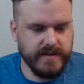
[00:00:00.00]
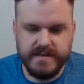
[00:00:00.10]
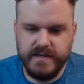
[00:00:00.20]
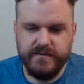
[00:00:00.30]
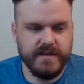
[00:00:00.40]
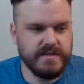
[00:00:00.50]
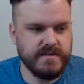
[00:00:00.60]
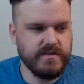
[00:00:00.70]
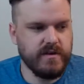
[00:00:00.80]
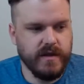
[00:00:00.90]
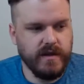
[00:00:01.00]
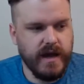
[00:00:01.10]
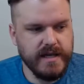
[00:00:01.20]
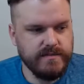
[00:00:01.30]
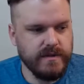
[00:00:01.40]
defense is still going to be good.
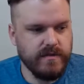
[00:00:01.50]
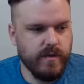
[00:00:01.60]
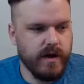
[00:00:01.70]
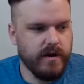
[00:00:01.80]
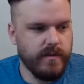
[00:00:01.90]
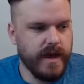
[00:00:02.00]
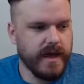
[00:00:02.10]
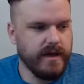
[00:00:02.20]
Highsmith and Waterback,